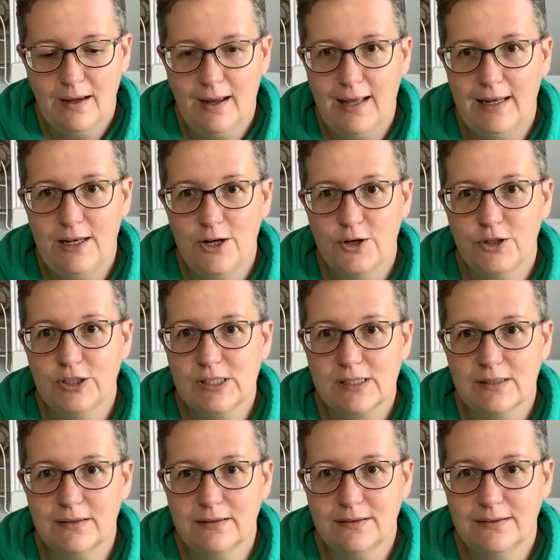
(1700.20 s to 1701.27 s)
alert
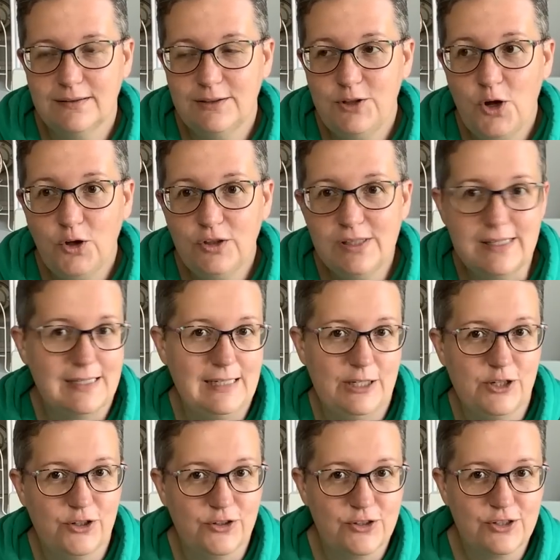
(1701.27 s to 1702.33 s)

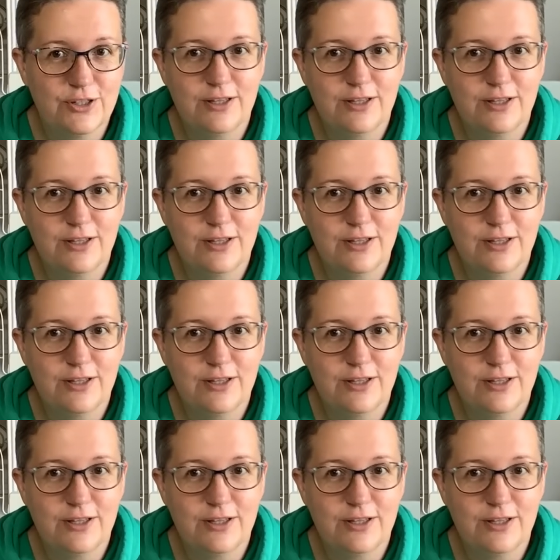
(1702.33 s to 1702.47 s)
non-stitchers to